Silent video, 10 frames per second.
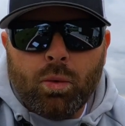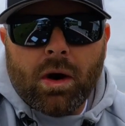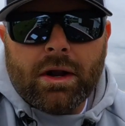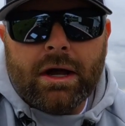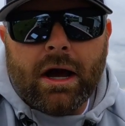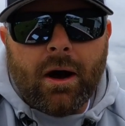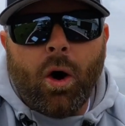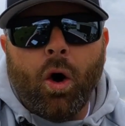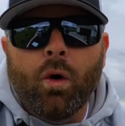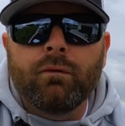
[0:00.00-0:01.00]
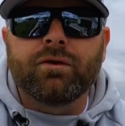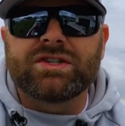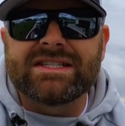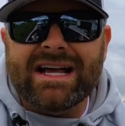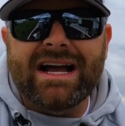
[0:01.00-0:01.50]
wanna
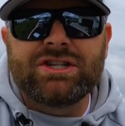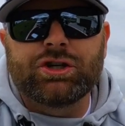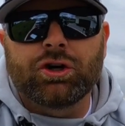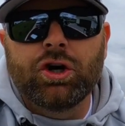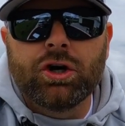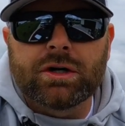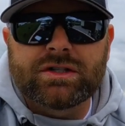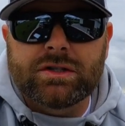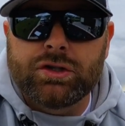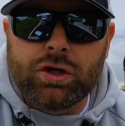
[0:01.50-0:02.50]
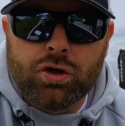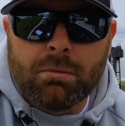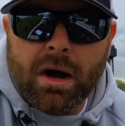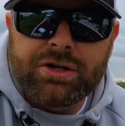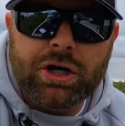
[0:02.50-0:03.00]
oversize your hooks too
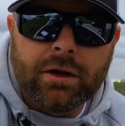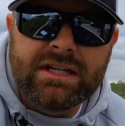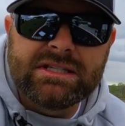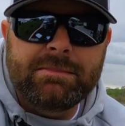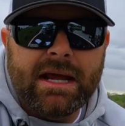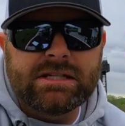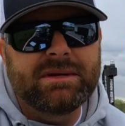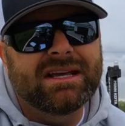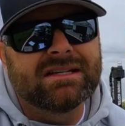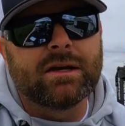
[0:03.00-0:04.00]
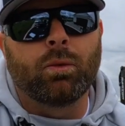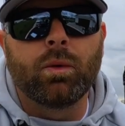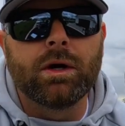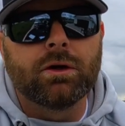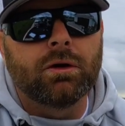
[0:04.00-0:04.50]
much on these baits, because it
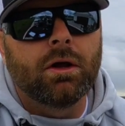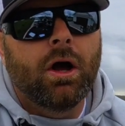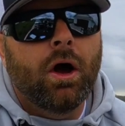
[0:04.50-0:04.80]
will